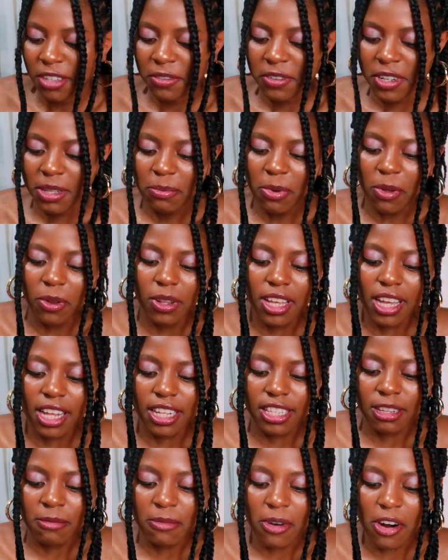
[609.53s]
They're really pulling
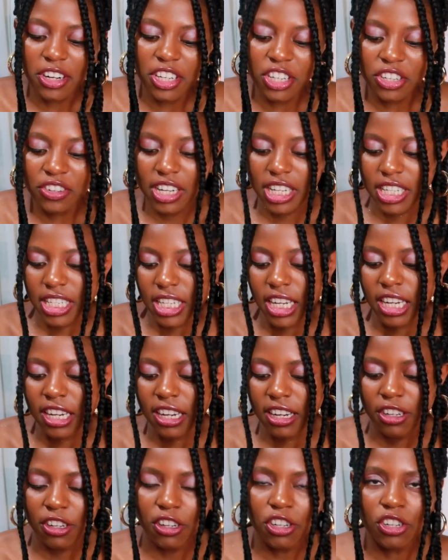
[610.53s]
at some heartstrings
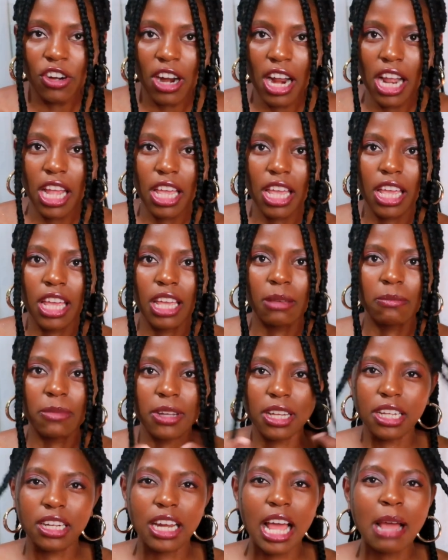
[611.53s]
here. They're trying,
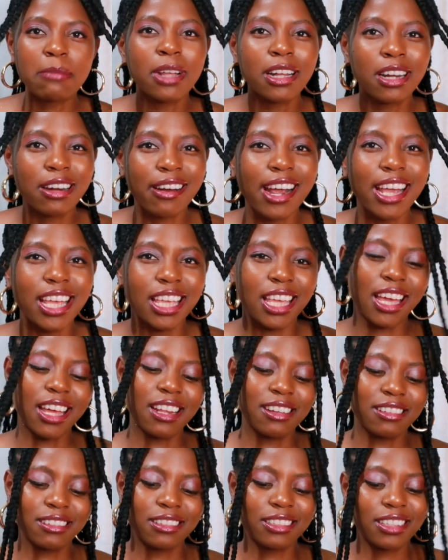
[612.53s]
but I'm not crying
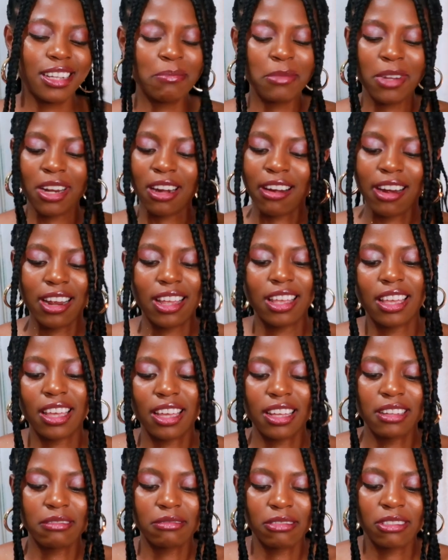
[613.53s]
yet. I'm not crying
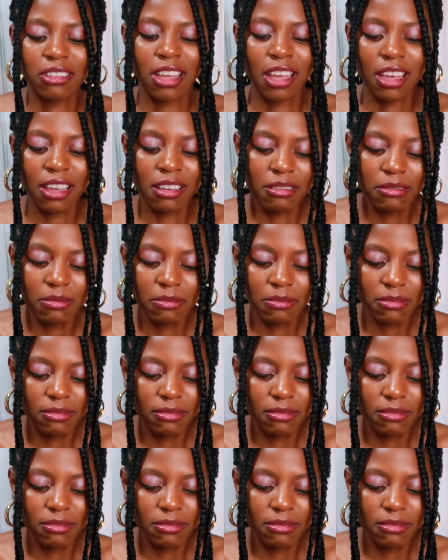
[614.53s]
yet, okay?